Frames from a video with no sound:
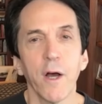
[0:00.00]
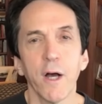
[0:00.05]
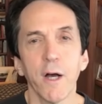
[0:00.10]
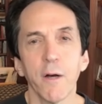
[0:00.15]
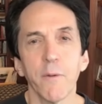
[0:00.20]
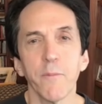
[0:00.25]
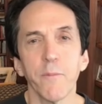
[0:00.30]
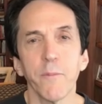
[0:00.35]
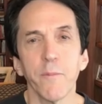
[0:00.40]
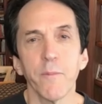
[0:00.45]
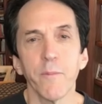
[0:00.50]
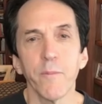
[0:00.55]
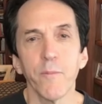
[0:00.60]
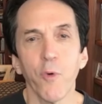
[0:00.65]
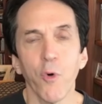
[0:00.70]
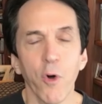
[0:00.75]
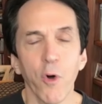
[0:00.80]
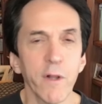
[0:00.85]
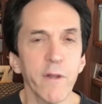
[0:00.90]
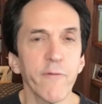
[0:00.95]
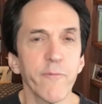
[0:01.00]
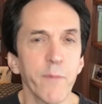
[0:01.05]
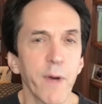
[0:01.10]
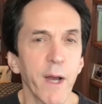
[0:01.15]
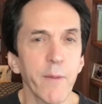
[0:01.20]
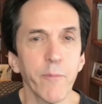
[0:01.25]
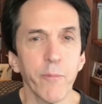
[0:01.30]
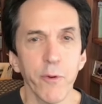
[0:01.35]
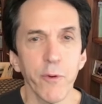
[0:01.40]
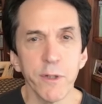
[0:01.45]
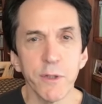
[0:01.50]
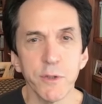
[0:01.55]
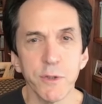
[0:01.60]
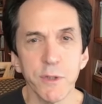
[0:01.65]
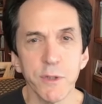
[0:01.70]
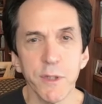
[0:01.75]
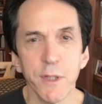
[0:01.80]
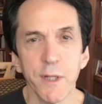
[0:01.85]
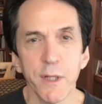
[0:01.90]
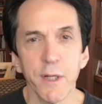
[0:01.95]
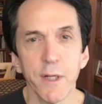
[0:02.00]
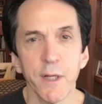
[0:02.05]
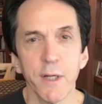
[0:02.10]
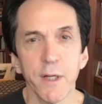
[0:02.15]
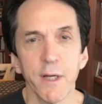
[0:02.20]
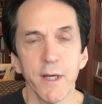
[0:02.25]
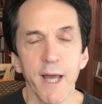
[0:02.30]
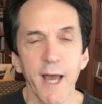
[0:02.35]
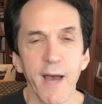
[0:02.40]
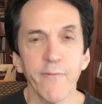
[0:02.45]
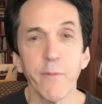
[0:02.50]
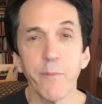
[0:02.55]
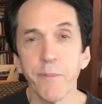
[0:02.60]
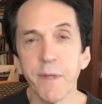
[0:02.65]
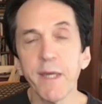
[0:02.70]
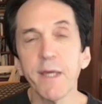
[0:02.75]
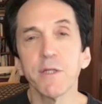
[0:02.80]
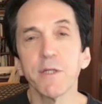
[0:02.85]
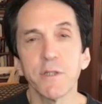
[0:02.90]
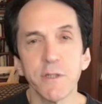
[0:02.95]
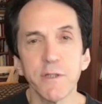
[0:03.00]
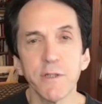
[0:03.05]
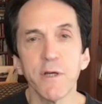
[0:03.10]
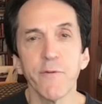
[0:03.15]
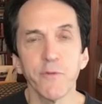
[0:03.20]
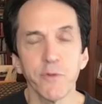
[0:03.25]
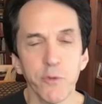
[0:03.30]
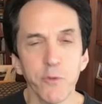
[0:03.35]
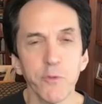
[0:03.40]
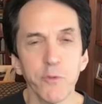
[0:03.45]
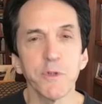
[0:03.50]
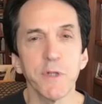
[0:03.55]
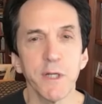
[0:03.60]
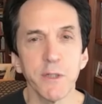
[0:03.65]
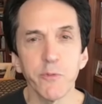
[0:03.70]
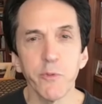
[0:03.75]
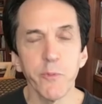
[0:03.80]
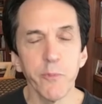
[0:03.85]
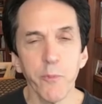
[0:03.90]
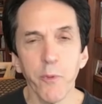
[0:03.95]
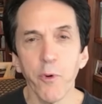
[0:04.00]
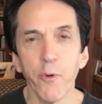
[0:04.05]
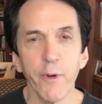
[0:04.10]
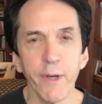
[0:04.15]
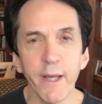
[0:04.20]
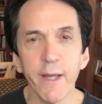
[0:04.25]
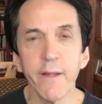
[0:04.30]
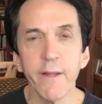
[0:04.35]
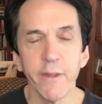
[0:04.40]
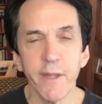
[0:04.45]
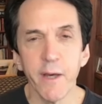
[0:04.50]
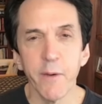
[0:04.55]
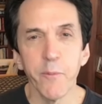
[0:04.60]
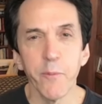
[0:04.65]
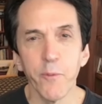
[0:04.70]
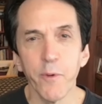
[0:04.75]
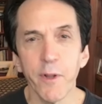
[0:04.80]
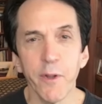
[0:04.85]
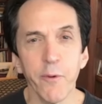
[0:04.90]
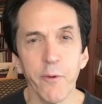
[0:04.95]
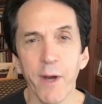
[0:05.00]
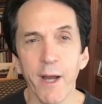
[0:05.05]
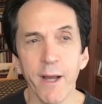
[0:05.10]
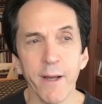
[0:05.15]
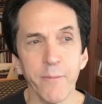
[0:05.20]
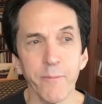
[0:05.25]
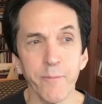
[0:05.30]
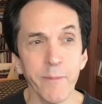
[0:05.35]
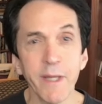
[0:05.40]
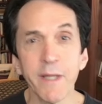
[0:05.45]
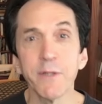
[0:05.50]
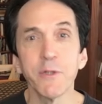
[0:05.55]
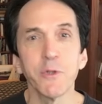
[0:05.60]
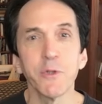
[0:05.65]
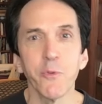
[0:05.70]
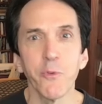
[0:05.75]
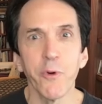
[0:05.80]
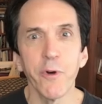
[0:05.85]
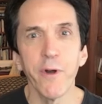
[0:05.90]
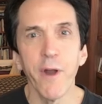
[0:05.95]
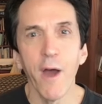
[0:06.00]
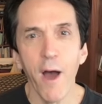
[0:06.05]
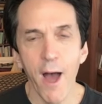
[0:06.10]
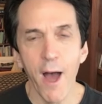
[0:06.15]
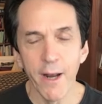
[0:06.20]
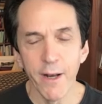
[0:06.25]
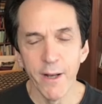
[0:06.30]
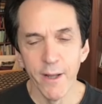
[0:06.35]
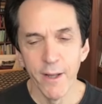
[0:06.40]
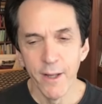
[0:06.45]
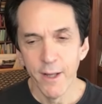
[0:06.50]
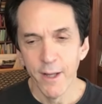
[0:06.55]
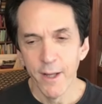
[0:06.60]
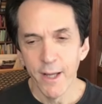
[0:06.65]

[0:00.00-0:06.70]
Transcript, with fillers: um, all of my books have a piece of Tuesdays with Morrie in them, whether I mean to or not.